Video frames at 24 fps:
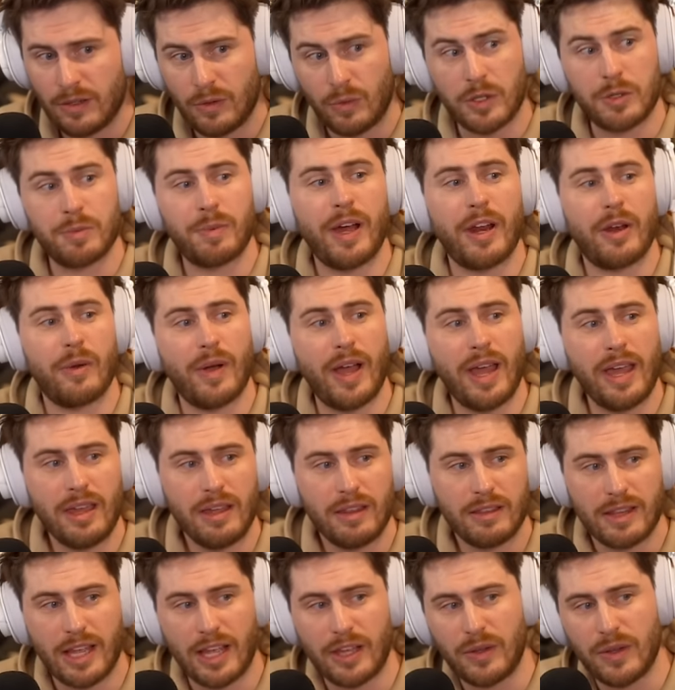Which, by the way,
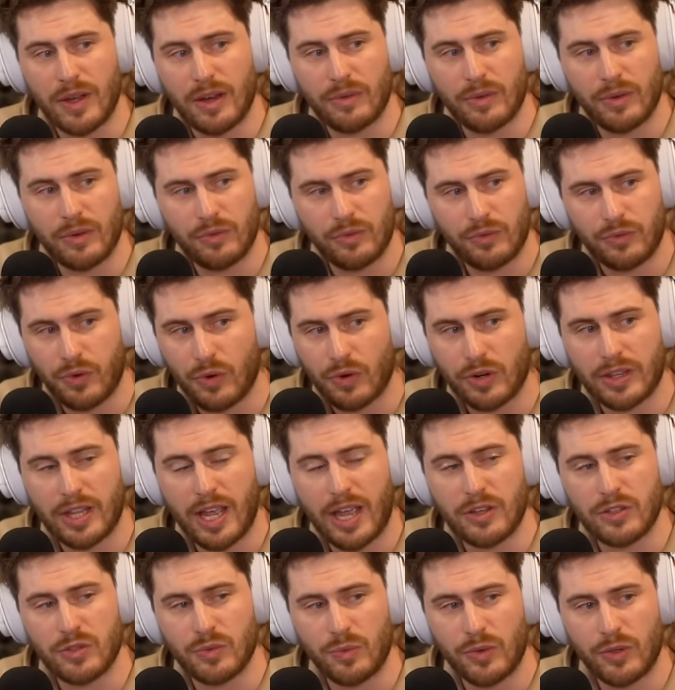thank you everyone.
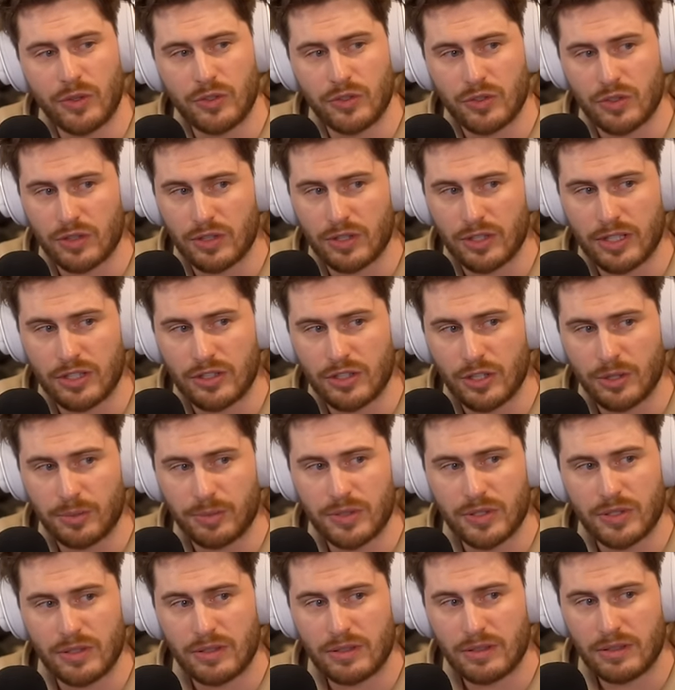4,130
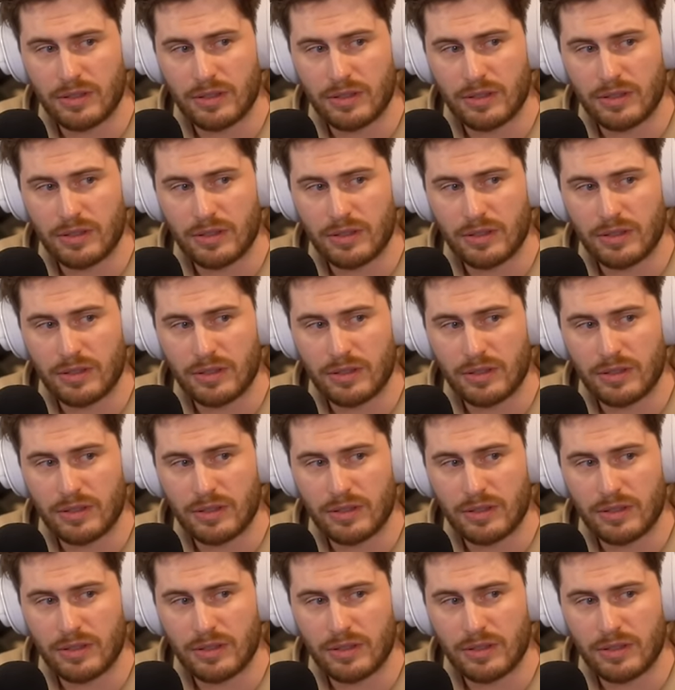subs.